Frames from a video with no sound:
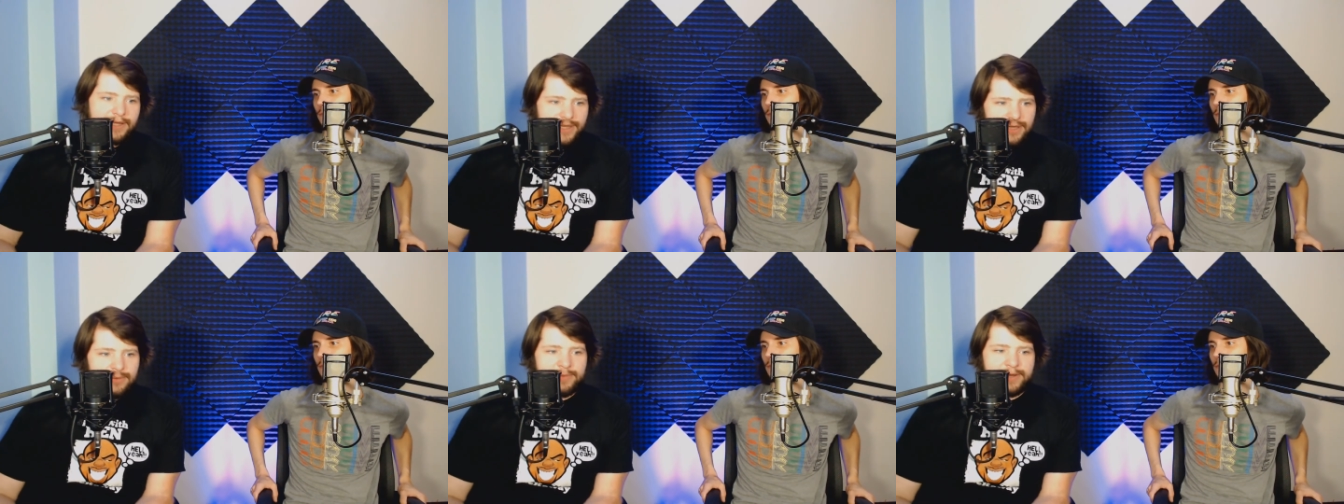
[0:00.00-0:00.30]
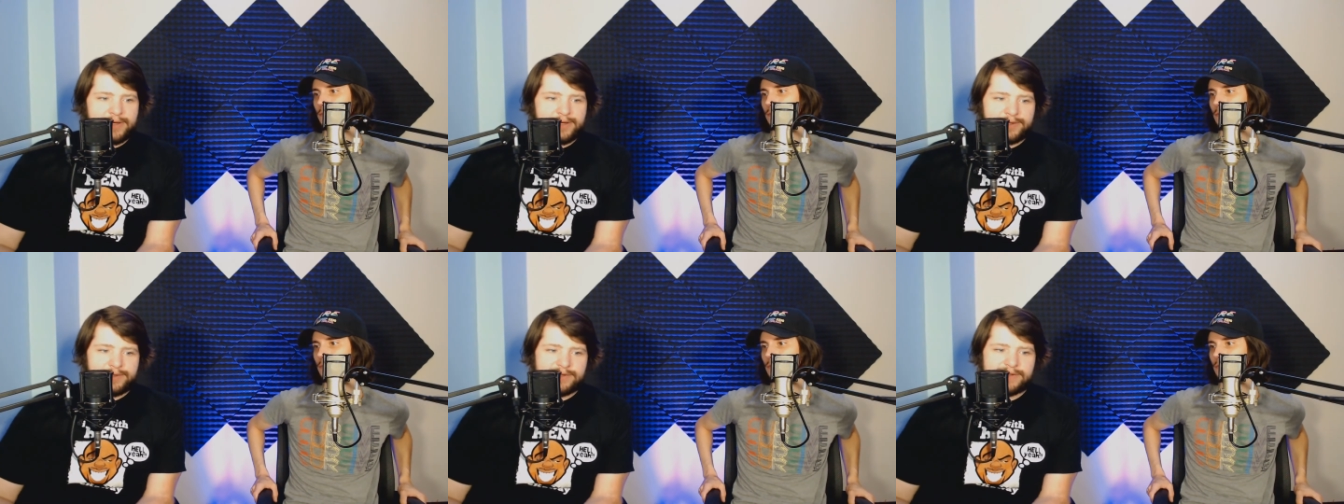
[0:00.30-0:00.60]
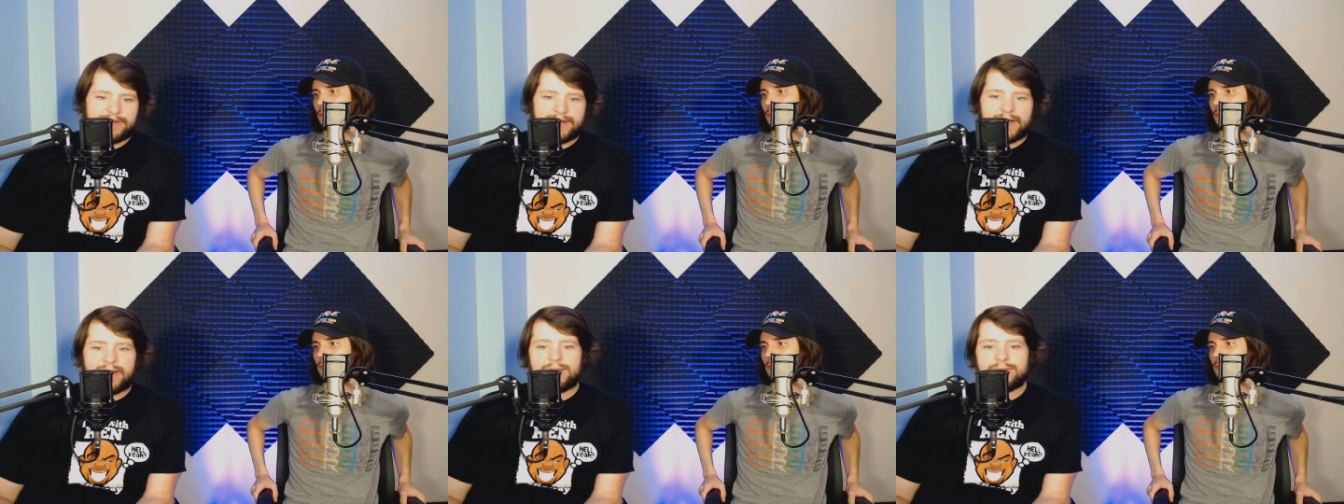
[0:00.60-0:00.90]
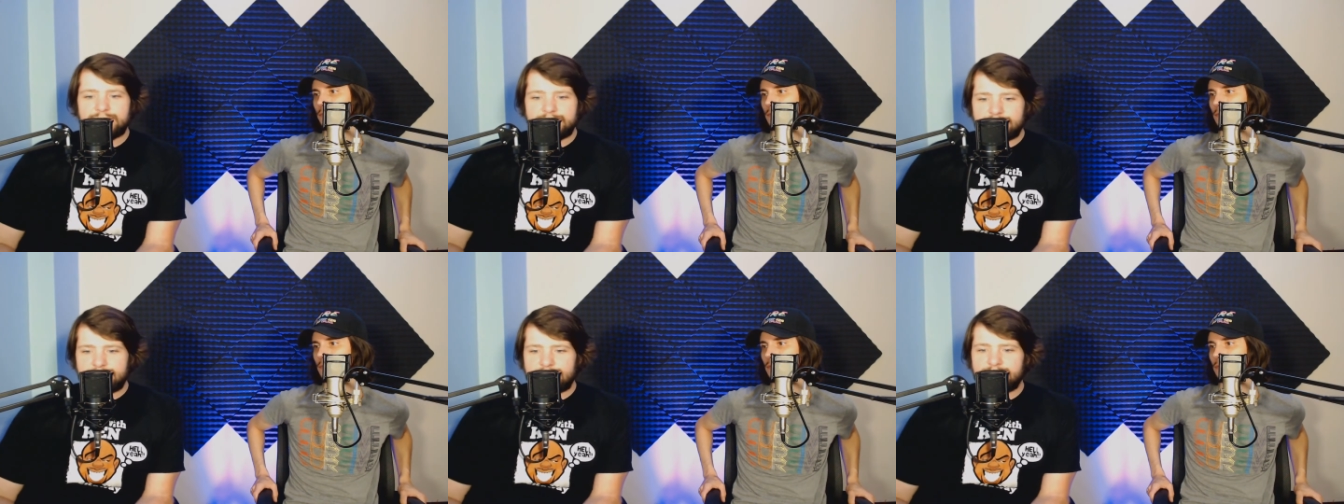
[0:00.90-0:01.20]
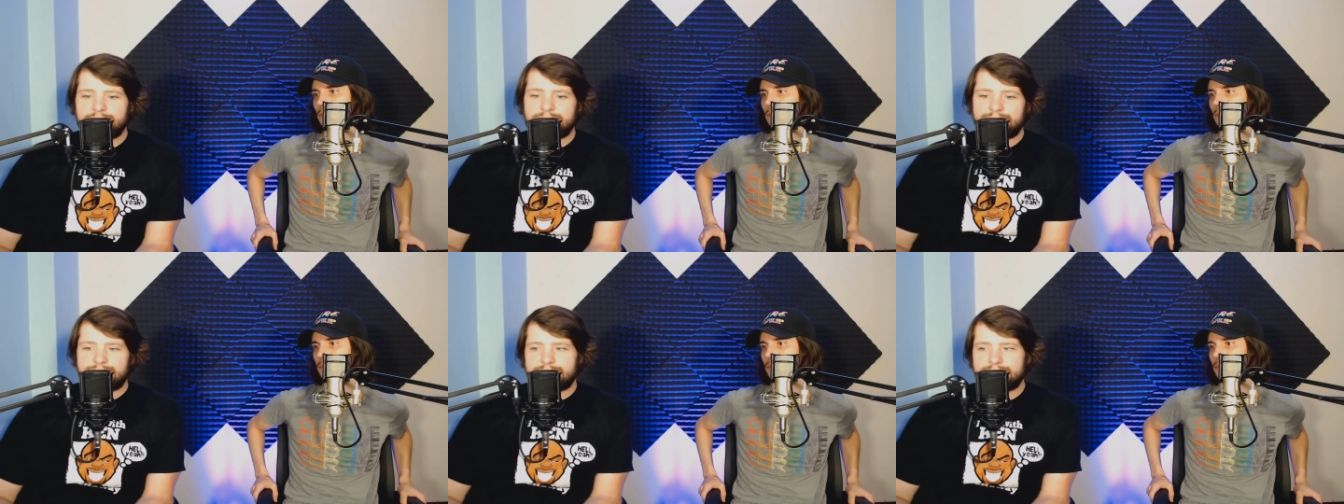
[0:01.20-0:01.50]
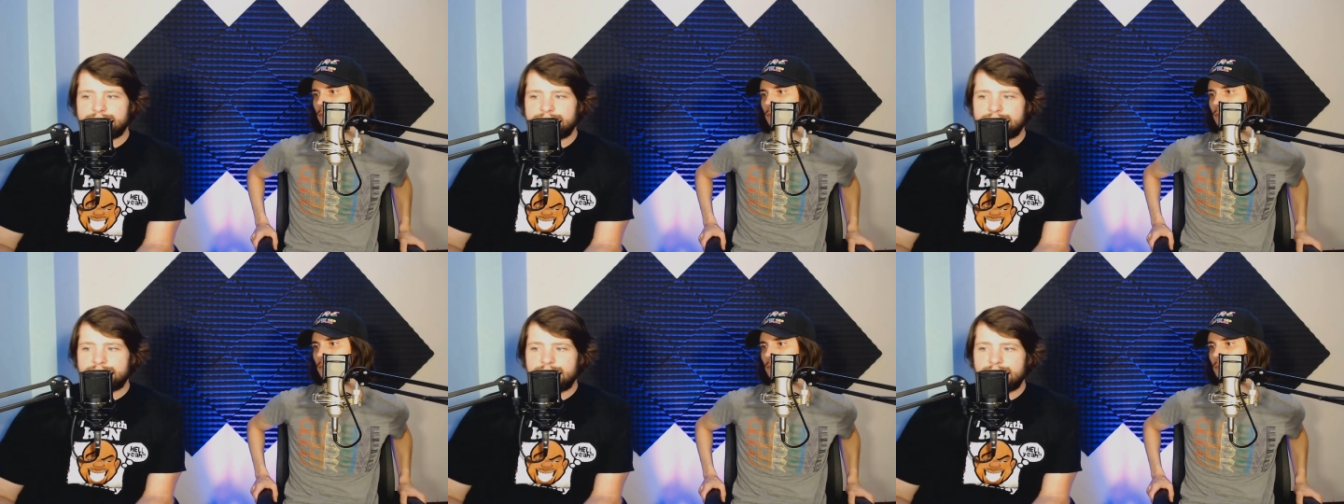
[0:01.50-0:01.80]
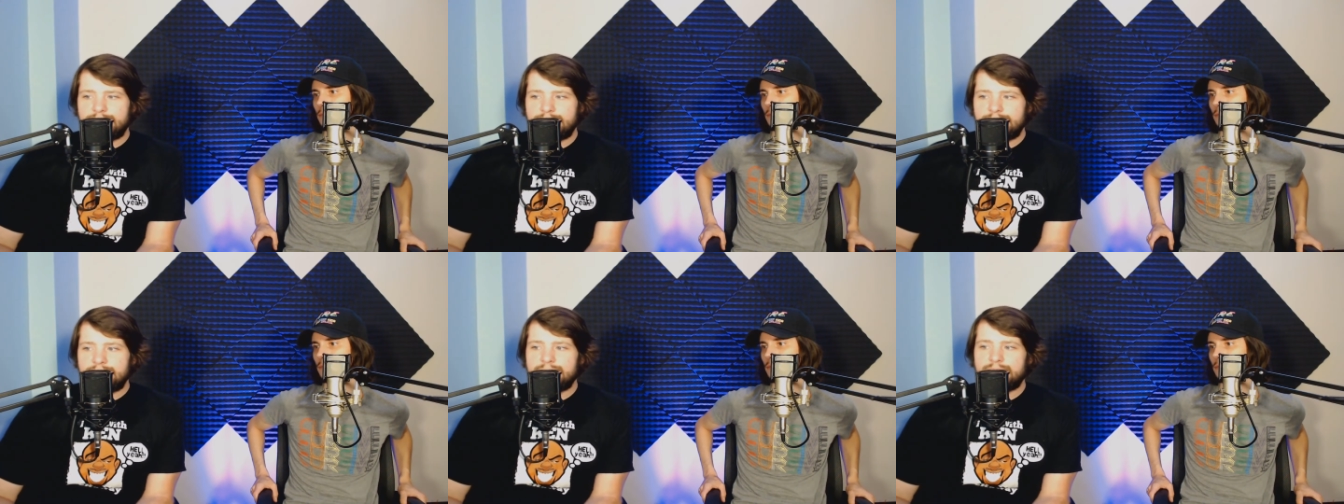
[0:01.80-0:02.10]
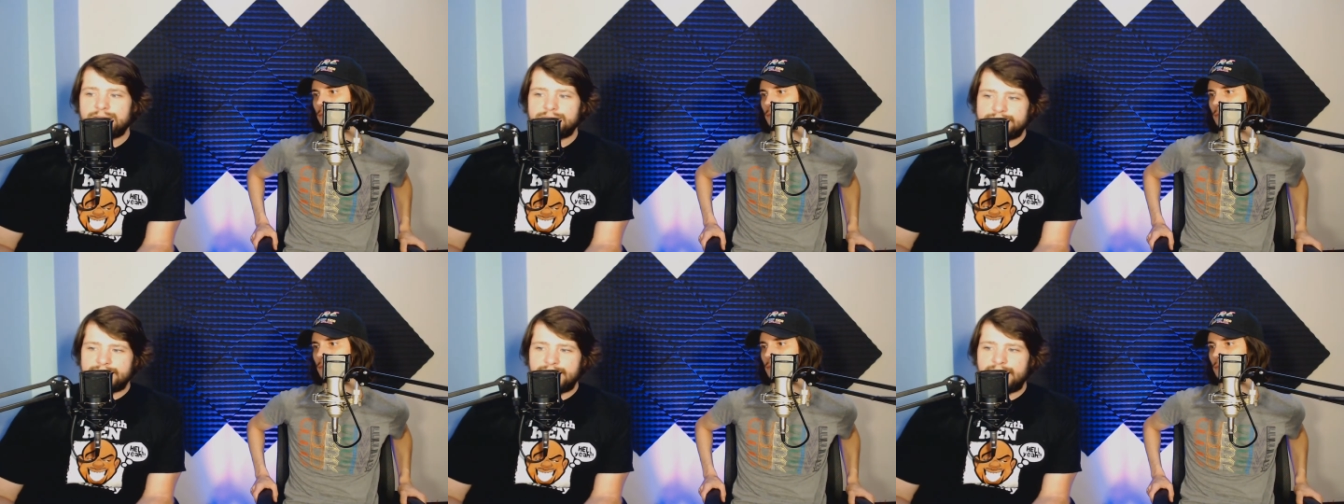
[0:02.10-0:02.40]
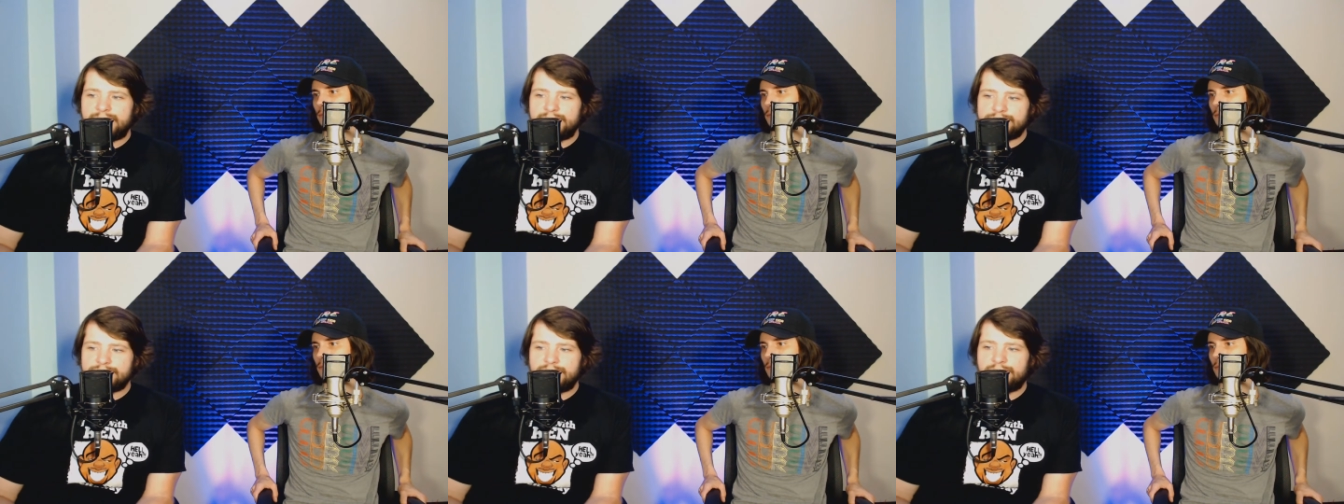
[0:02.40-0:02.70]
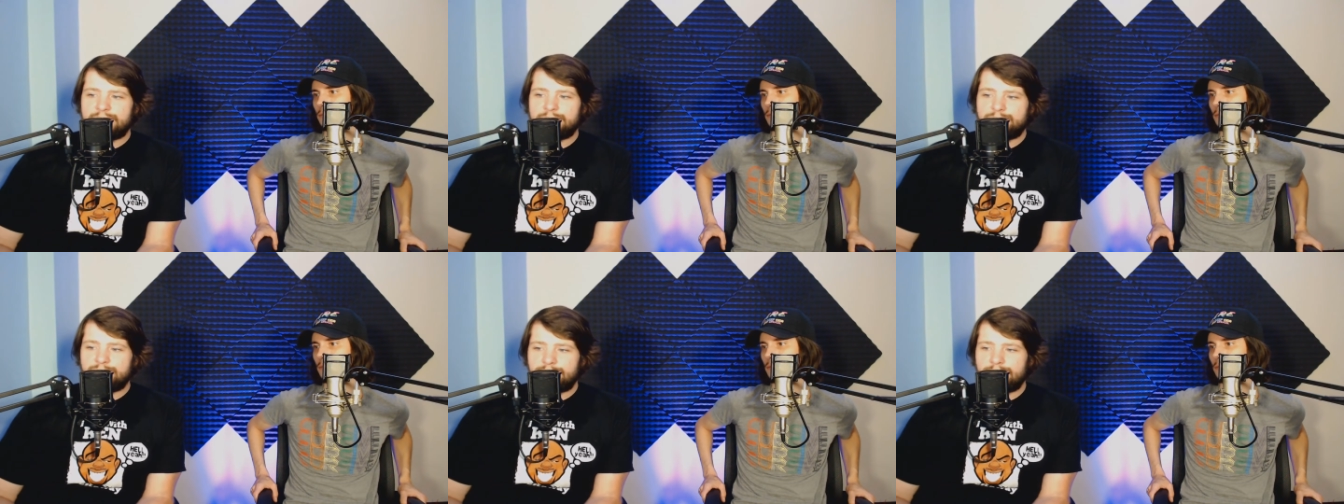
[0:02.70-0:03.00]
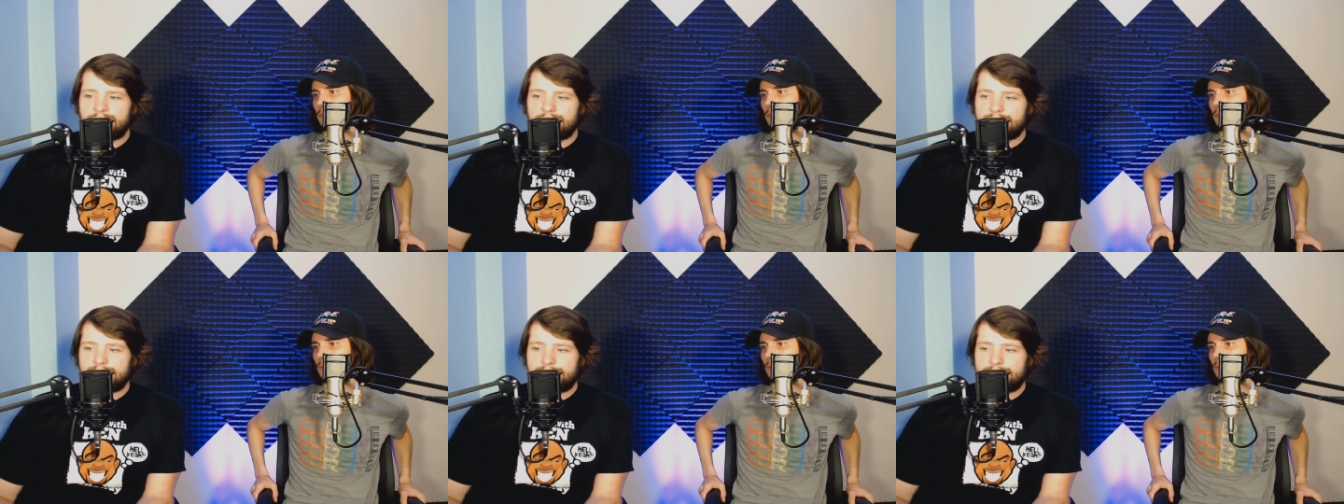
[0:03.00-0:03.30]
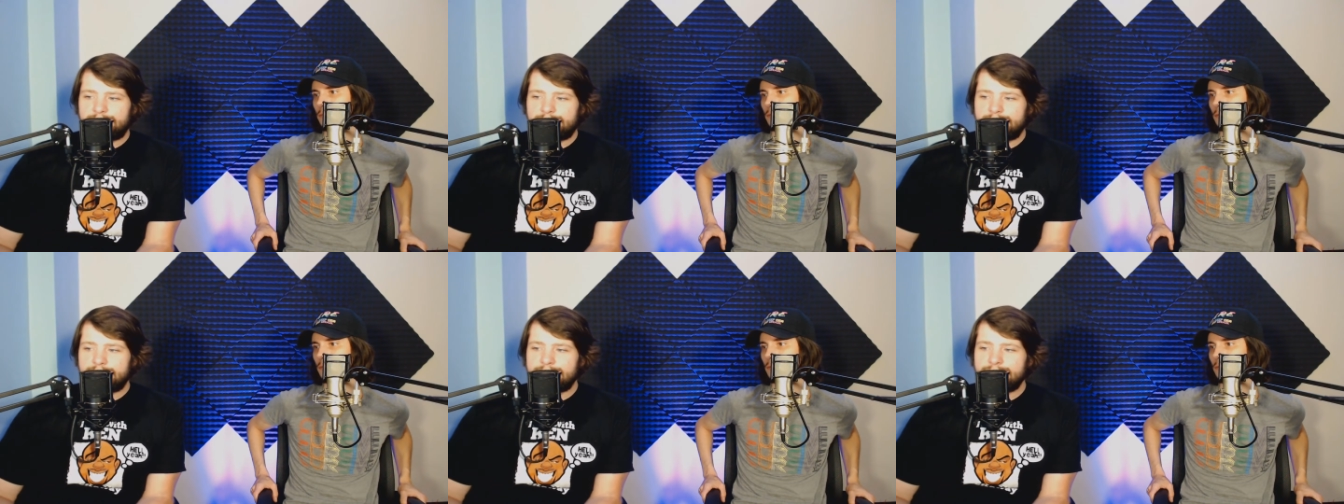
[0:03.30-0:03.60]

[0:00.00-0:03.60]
emails to Alex Jones containing child pornography.